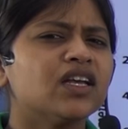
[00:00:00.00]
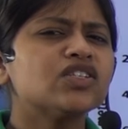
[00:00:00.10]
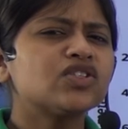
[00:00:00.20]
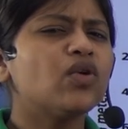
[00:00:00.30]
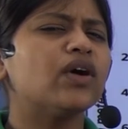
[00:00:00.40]

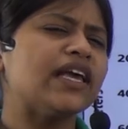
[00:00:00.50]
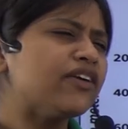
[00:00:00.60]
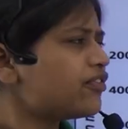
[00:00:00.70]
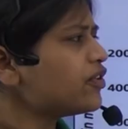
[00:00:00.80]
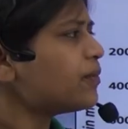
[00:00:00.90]
So
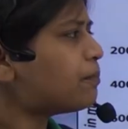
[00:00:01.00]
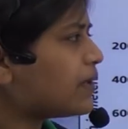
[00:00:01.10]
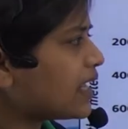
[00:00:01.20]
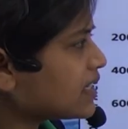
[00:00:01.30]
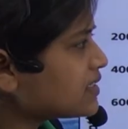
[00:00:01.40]
if you
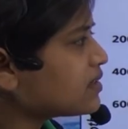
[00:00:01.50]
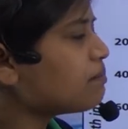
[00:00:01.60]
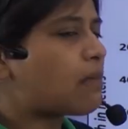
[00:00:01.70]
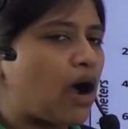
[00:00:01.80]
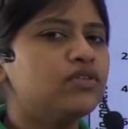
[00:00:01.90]
place the
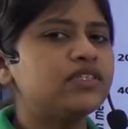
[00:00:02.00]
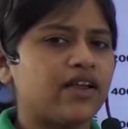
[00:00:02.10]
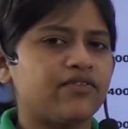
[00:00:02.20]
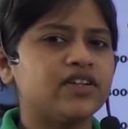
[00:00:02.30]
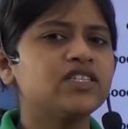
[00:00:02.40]
Mount
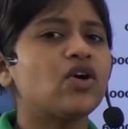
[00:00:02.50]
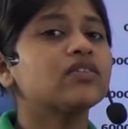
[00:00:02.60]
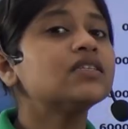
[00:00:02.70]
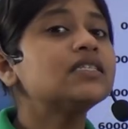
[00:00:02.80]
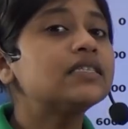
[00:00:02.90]
Everest
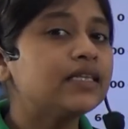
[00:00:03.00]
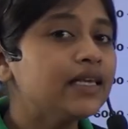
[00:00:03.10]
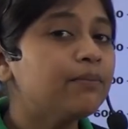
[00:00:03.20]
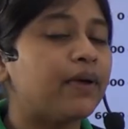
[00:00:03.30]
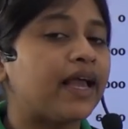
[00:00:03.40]
on the
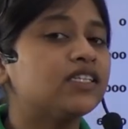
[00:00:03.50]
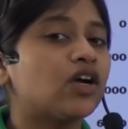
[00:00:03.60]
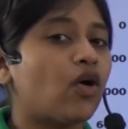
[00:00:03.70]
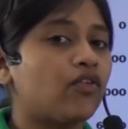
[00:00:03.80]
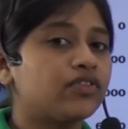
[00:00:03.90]
seabed
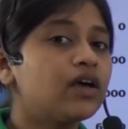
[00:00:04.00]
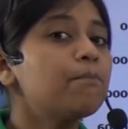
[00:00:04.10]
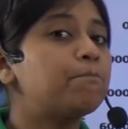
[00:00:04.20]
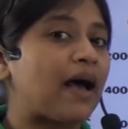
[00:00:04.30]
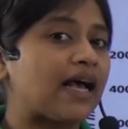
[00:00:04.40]
of the
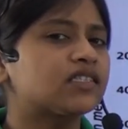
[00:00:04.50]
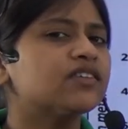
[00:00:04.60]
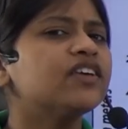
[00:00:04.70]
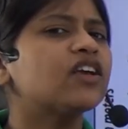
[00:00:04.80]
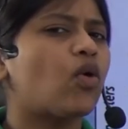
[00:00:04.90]

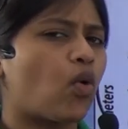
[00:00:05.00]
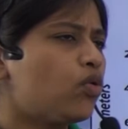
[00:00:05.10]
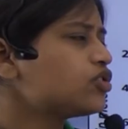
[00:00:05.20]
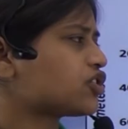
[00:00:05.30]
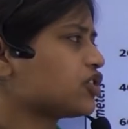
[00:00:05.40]
Pacific
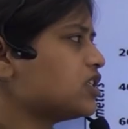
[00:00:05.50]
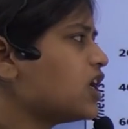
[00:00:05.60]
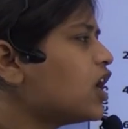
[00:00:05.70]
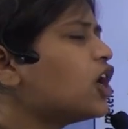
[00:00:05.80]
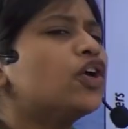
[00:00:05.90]
Ocean,
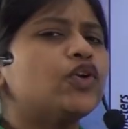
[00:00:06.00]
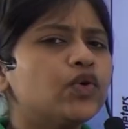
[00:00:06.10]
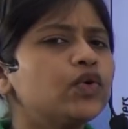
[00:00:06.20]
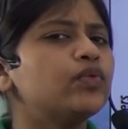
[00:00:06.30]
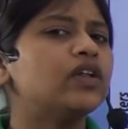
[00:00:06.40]

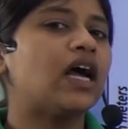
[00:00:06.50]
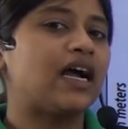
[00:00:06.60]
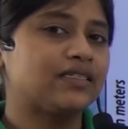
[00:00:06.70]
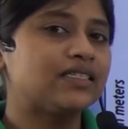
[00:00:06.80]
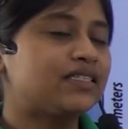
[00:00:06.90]
you will
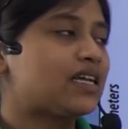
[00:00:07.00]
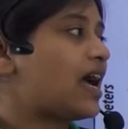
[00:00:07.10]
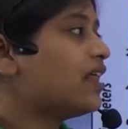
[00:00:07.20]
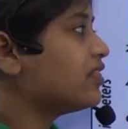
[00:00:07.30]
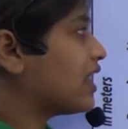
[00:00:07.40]

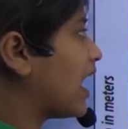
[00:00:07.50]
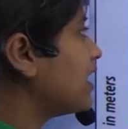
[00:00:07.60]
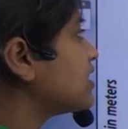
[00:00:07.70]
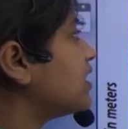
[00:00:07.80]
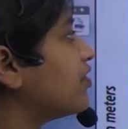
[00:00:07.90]
understand
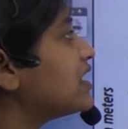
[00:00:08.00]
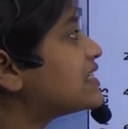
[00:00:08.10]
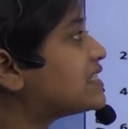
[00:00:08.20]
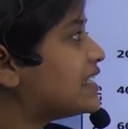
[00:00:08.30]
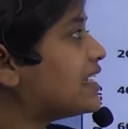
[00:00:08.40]
that the
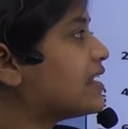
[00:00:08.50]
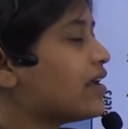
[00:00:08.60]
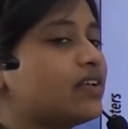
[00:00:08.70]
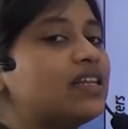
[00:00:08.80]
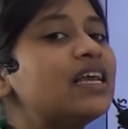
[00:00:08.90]
sea
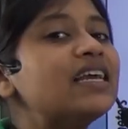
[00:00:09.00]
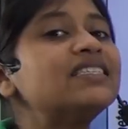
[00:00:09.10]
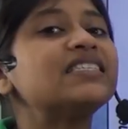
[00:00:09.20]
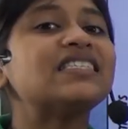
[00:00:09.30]
level is